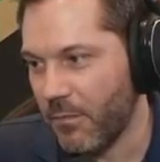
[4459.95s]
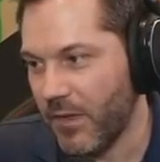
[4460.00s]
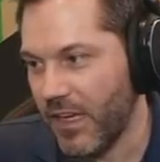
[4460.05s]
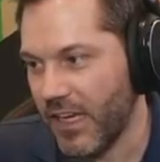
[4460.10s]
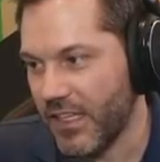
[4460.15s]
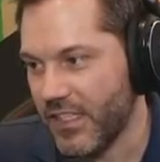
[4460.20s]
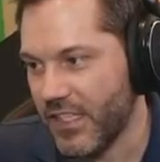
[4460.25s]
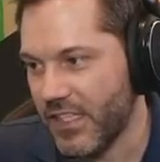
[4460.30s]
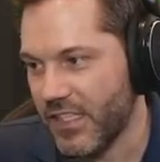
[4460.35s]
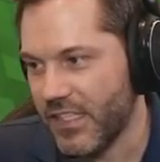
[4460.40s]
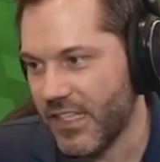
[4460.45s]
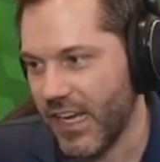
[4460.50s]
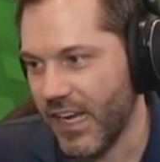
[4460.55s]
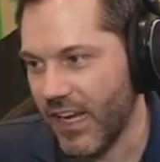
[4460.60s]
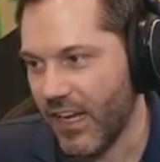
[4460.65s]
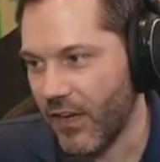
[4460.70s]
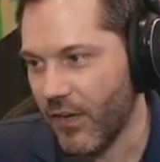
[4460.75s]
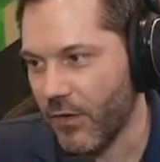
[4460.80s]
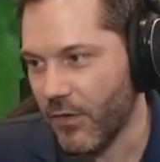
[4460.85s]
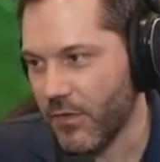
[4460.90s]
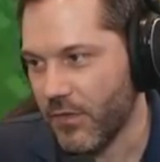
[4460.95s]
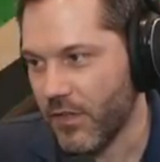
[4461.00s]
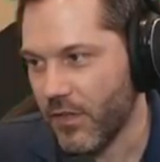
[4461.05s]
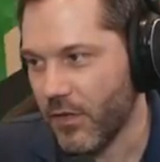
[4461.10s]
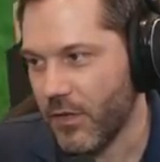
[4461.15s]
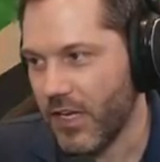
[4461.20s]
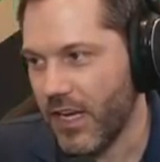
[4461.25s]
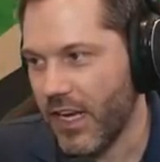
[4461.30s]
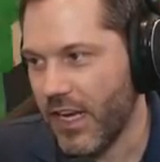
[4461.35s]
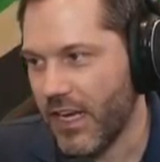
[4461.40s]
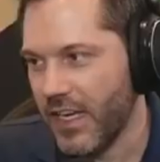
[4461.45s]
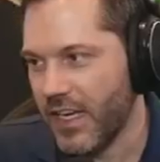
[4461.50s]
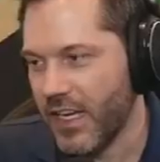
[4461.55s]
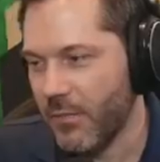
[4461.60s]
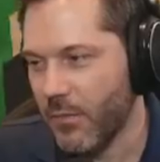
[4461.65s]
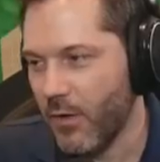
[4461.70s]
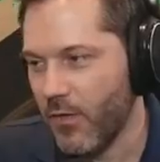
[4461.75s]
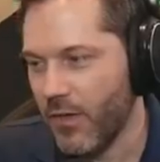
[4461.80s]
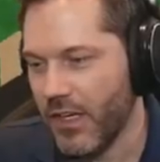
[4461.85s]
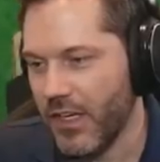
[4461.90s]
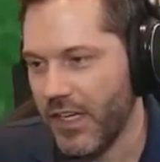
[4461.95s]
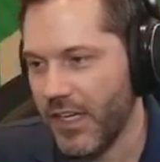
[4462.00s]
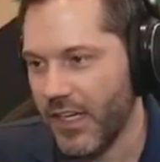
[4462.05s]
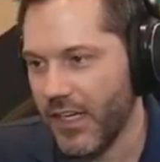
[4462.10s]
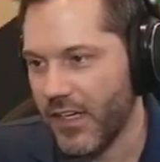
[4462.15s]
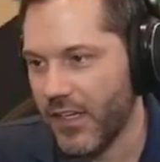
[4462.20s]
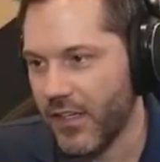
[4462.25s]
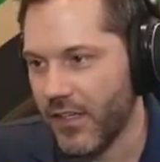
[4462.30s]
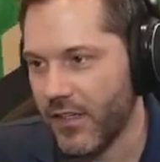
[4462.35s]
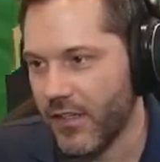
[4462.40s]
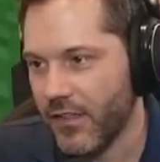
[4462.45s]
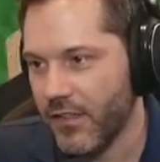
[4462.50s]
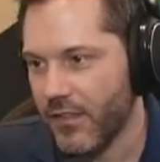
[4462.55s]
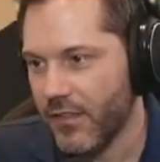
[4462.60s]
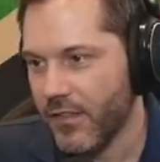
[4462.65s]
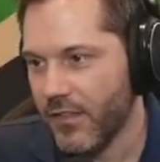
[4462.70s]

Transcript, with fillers: get you down. Okay, come over here.